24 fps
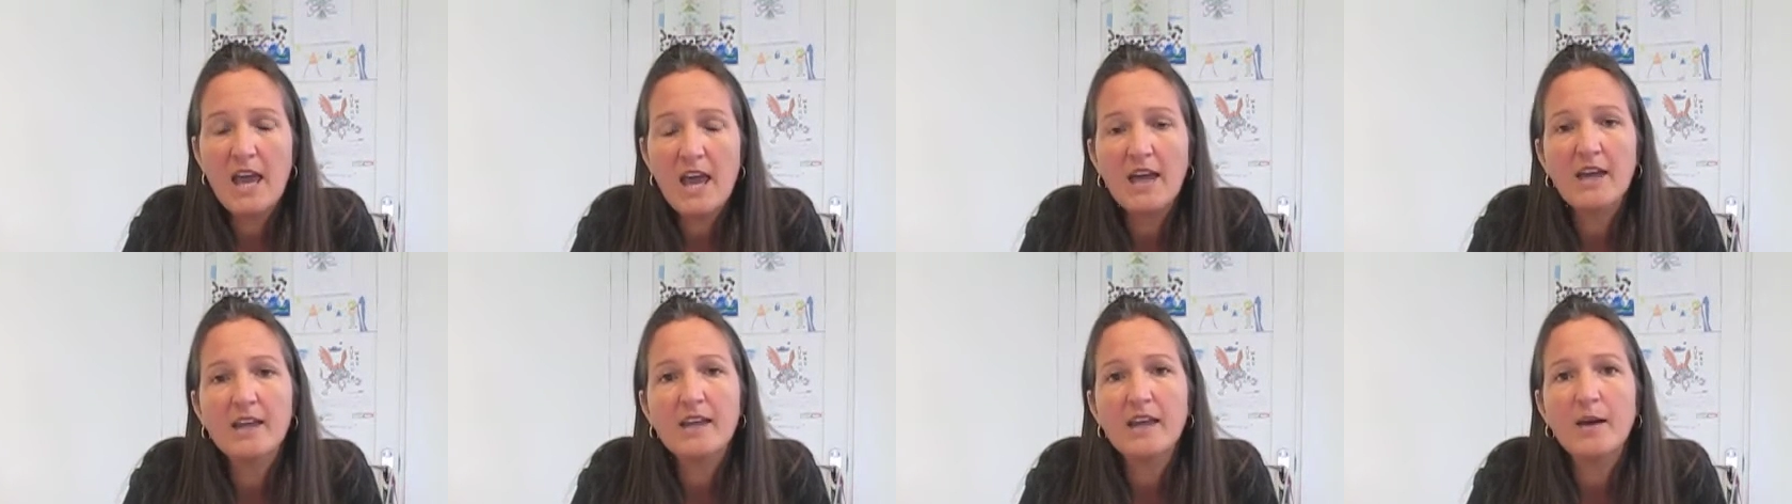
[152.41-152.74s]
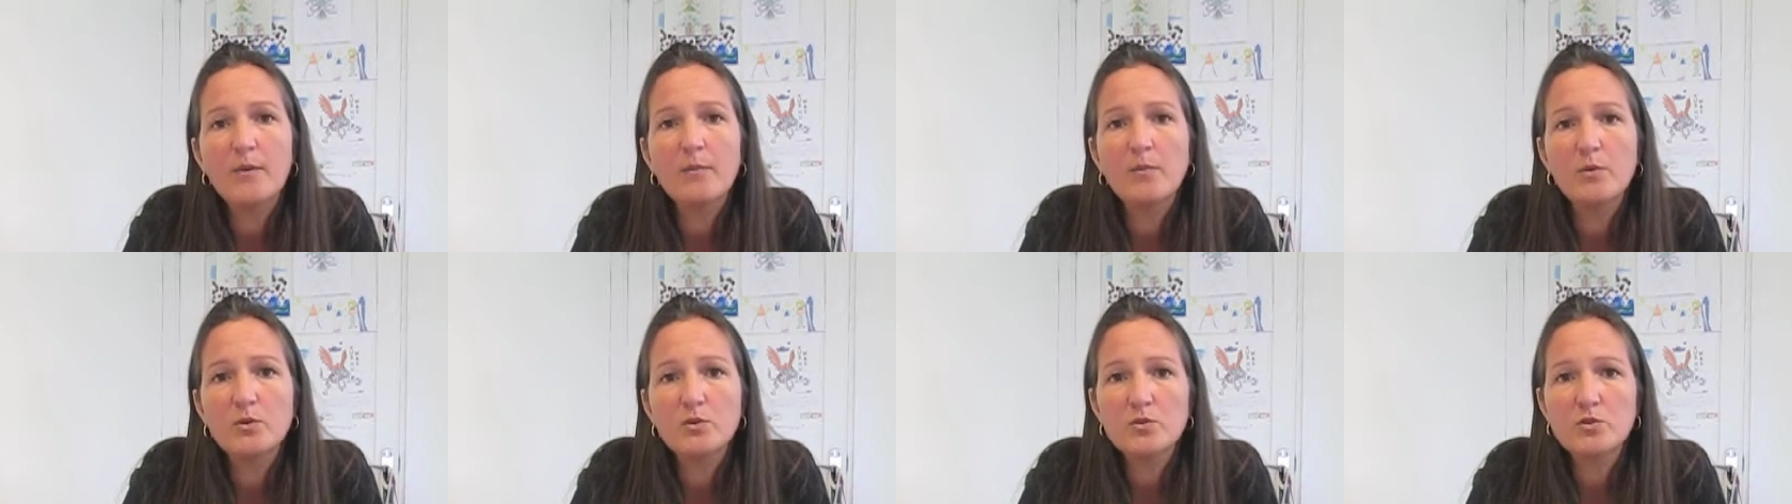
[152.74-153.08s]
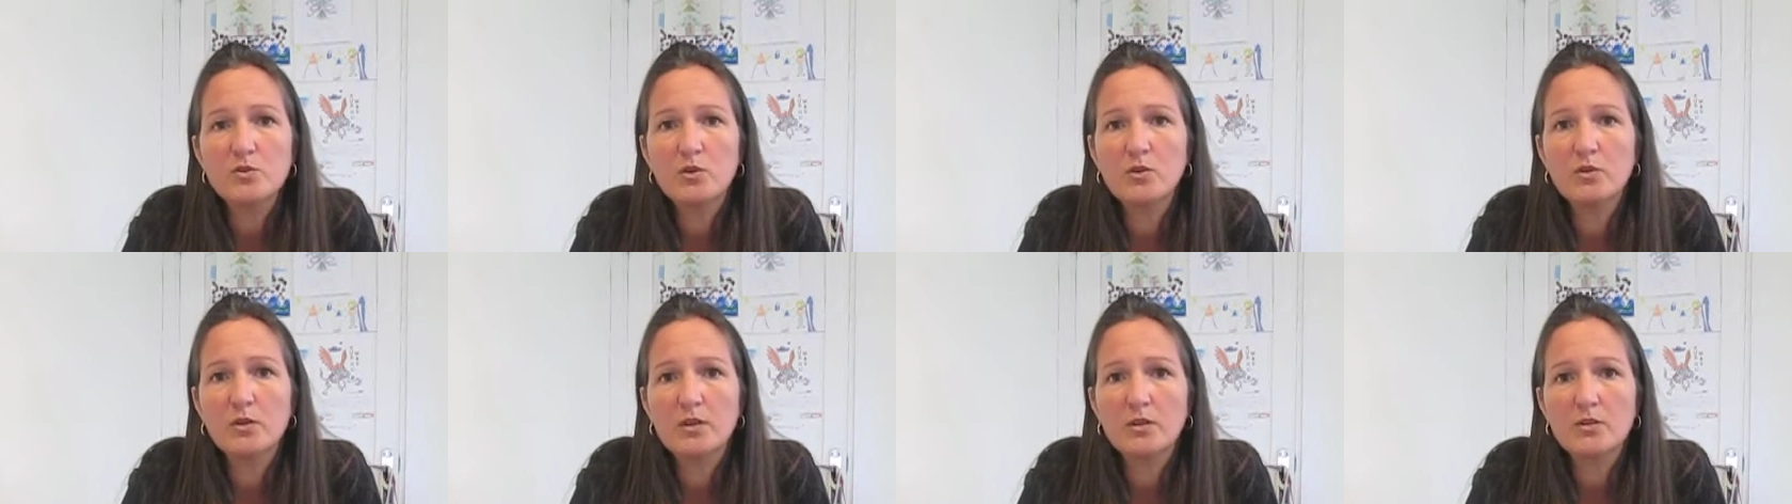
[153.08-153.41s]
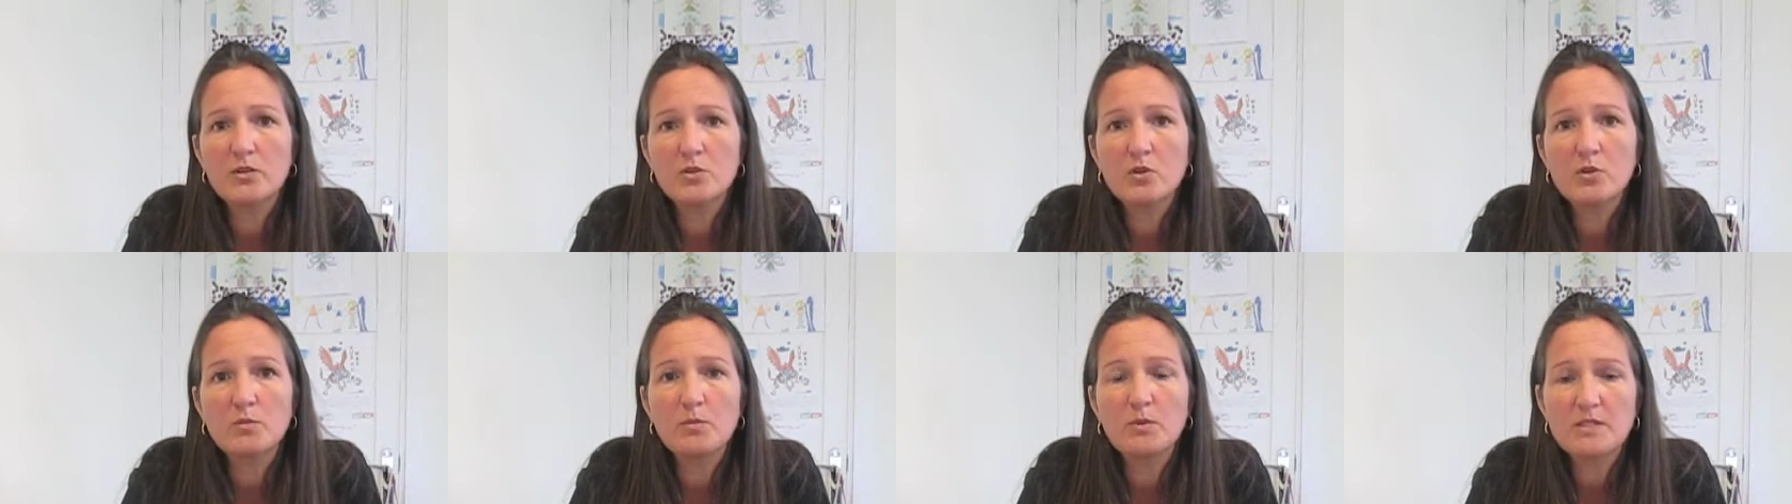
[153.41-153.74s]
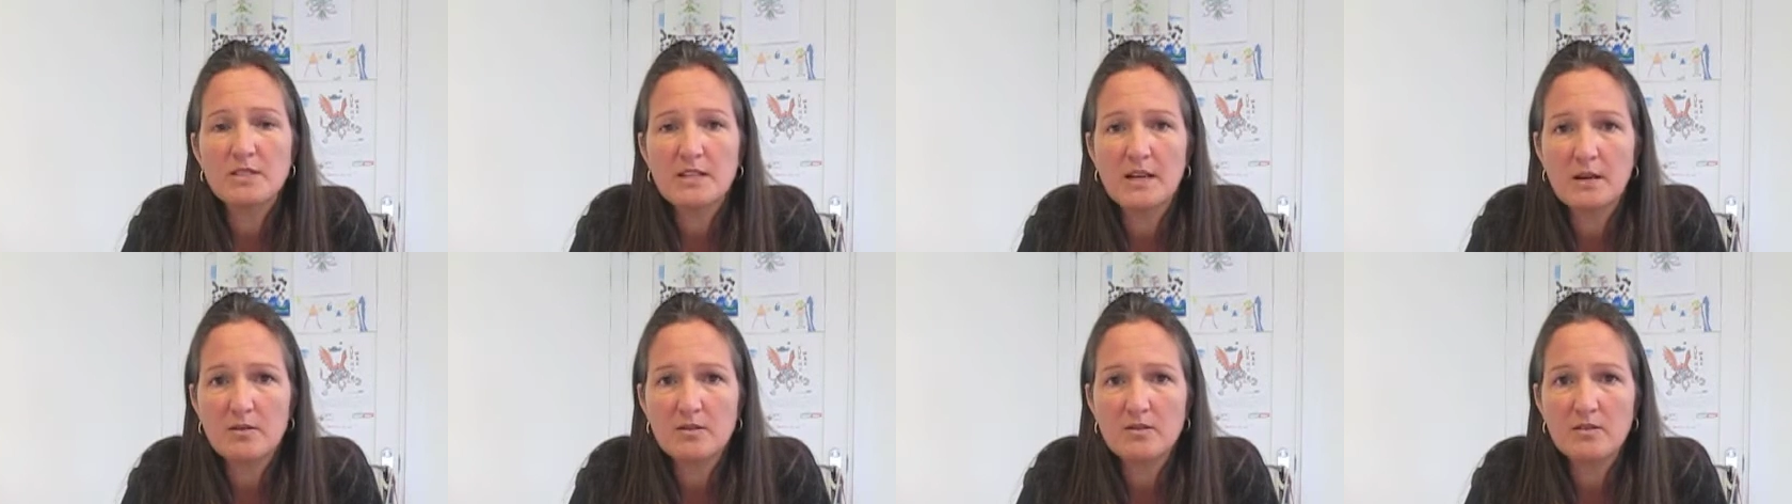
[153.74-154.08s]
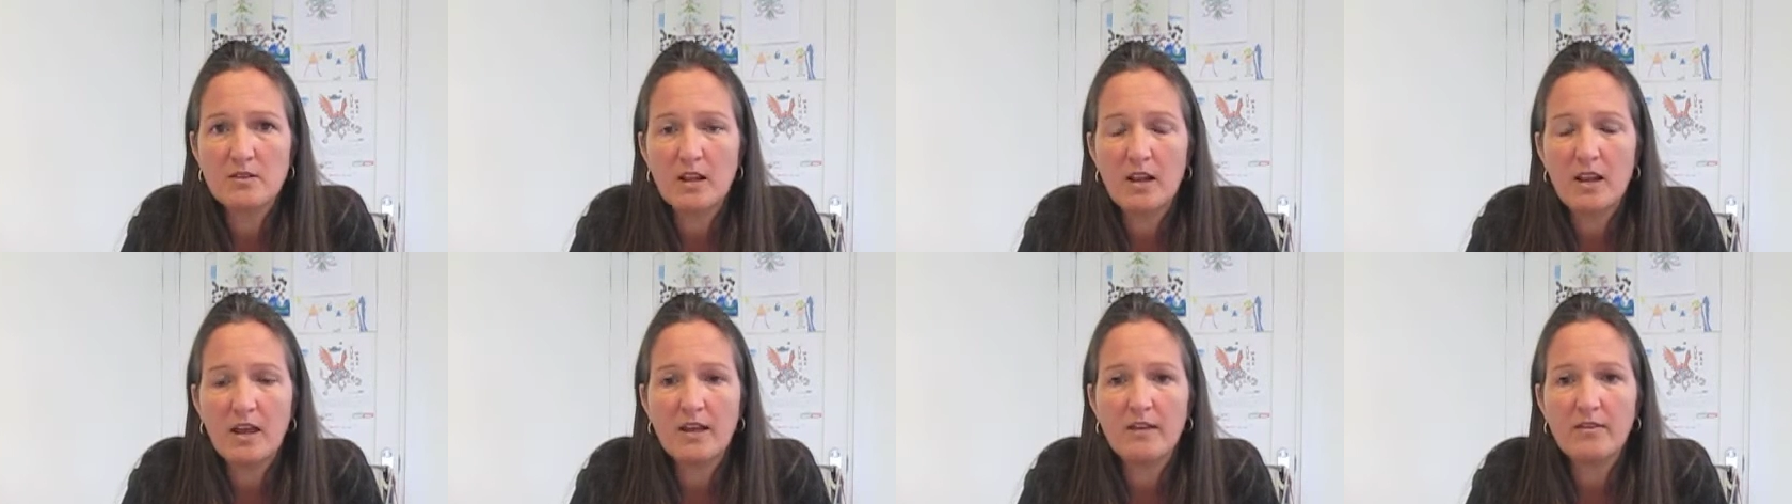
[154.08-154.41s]
and get more enjoyment out of
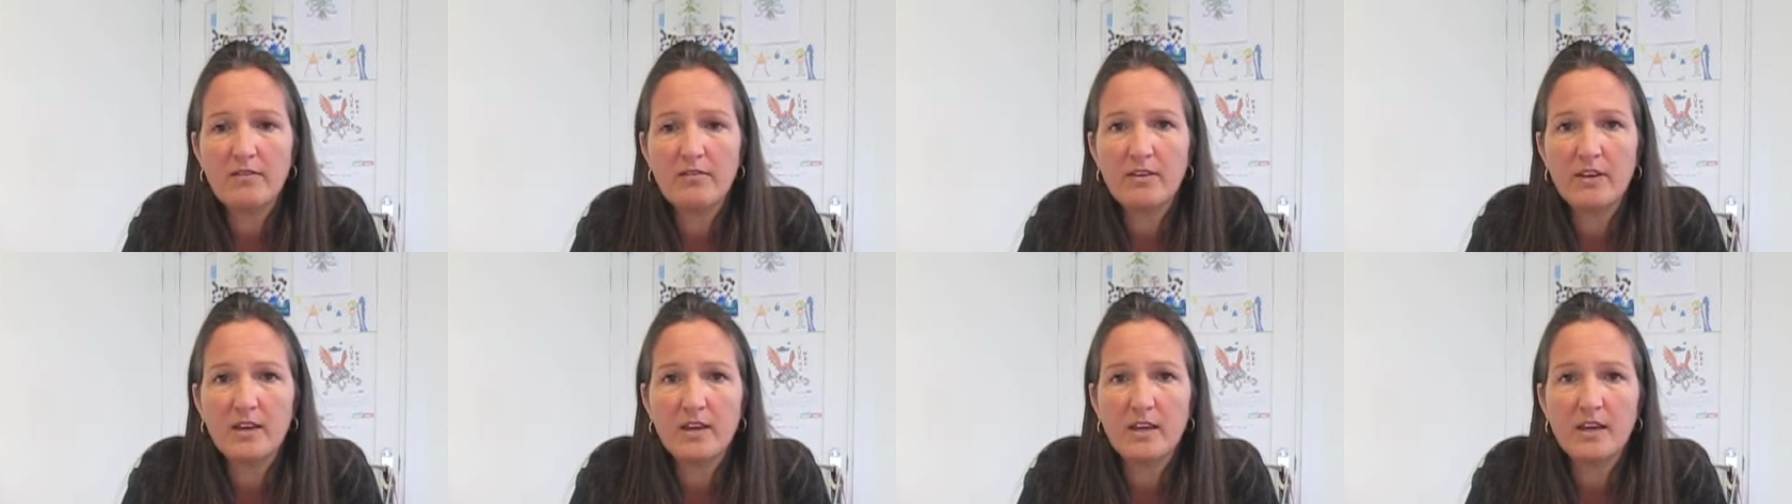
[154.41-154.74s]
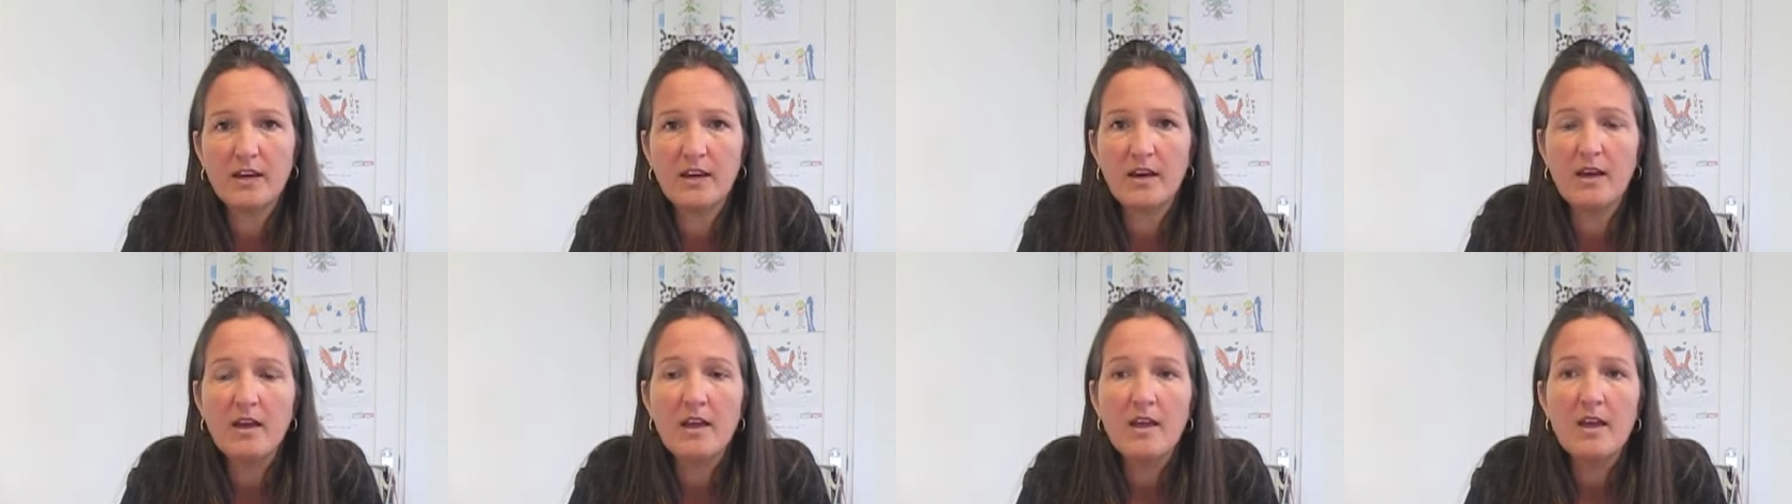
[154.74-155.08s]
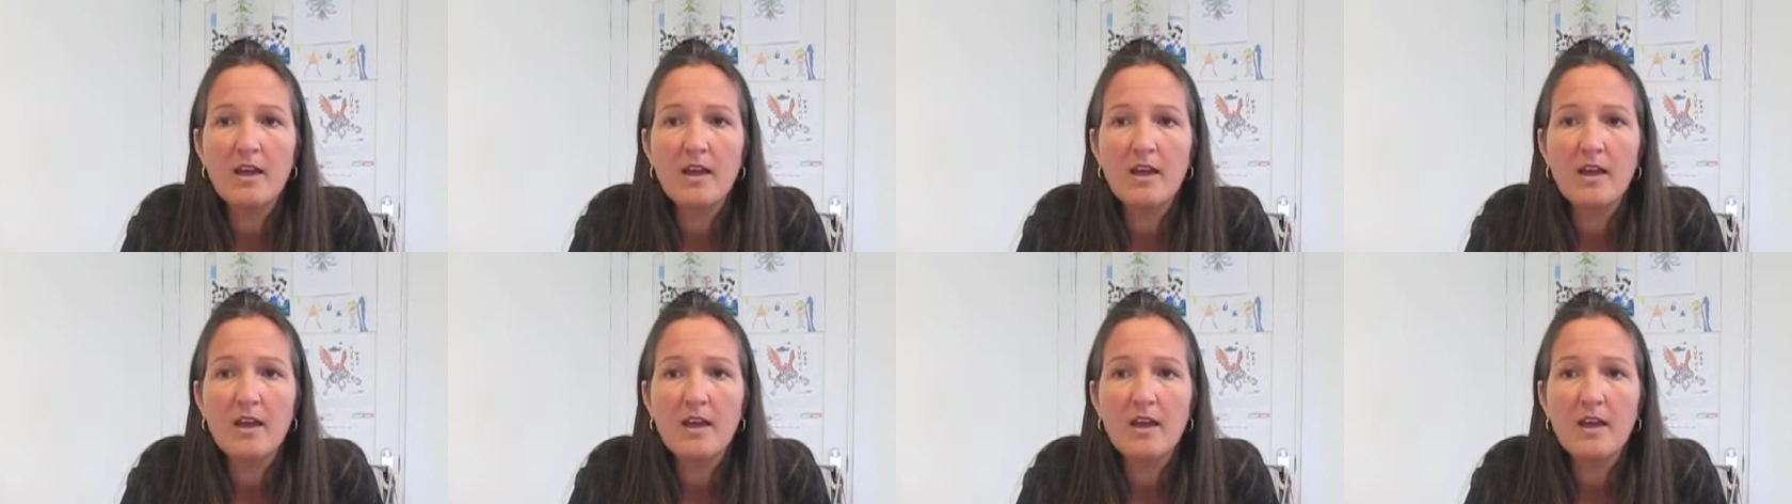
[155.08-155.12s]
their life here.